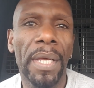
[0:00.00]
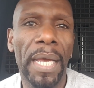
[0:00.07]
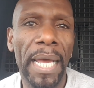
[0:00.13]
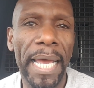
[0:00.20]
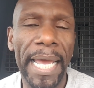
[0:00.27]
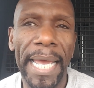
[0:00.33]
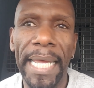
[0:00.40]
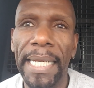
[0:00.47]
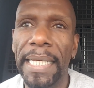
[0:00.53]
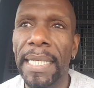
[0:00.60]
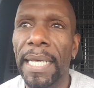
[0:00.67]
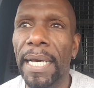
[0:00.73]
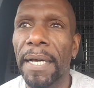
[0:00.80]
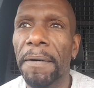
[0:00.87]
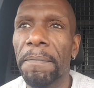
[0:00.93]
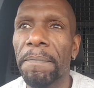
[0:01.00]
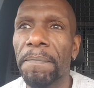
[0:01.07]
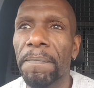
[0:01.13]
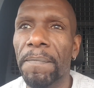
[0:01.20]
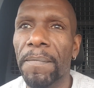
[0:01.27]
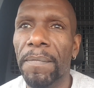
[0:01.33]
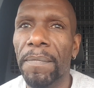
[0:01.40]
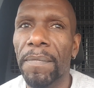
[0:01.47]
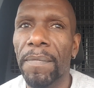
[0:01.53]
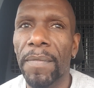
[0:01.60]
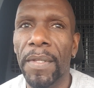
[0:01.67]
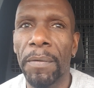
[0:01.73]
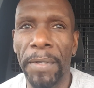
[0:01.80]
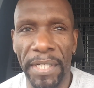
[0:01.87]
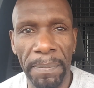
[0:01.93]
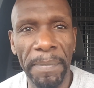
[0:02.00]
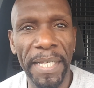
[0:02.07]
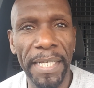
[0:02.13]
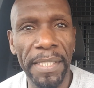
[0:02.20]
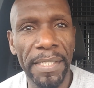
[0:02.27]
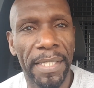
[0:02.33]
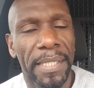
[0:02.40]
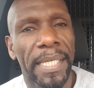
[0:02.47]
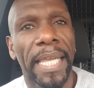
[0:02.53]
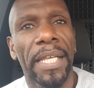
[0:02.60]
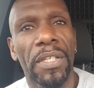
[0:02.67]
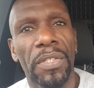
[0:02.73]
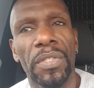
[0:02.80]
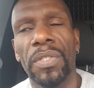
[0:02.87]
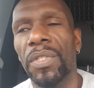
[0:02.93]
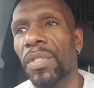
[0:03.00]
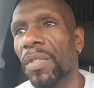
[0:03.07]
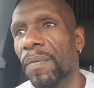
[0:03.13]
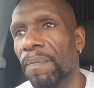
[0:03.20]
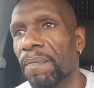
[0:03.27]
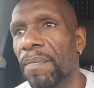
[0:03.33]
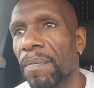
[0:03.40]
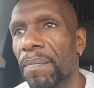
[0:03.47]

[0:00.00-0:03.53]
and which means it takes